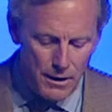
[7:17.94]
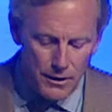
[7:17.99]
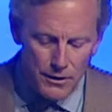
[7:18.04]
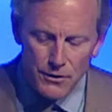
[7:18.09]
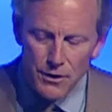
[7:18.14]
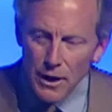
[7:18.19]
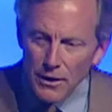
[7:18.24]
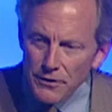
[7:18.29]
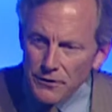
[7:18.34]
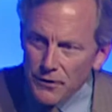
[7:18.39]

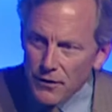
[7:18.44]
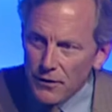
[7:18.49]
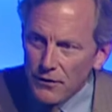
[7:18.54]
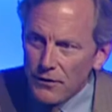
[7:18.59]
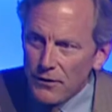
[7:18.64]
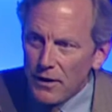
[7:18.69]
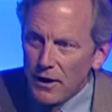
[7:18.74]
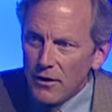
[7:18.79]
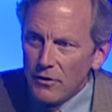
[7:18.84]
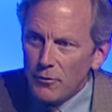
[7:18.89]

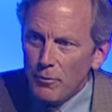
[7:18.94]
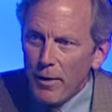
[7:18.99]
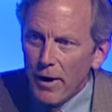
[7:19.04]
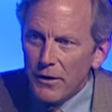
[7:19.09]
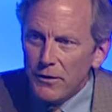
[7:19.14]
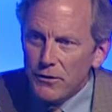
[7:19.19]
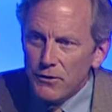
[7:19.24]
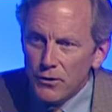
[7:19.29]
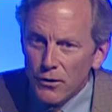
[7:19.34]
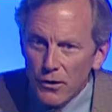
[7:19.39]
Justice is
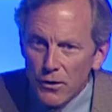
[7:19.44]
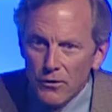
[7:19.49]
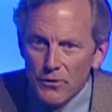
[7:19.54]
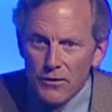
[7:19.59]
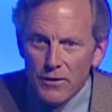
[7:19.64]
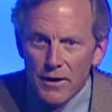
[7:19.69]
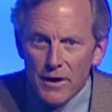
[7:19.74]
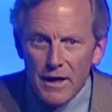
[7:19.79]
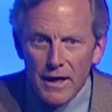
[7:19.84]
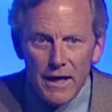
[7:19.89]
but truth
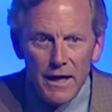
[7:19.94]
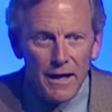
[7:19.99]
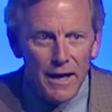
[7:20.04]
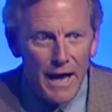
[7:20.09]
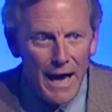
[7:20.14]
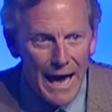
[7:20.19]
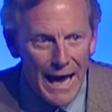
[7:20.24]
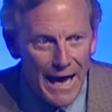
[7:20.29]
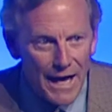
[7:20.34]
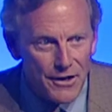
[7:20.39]
in
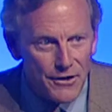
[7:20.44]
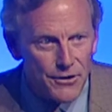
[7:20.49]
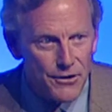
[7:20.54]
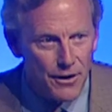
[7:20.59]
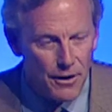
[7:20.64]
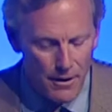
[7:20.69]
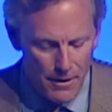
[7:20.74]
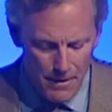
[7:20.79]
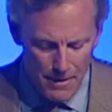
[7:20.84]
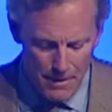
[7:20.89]
action.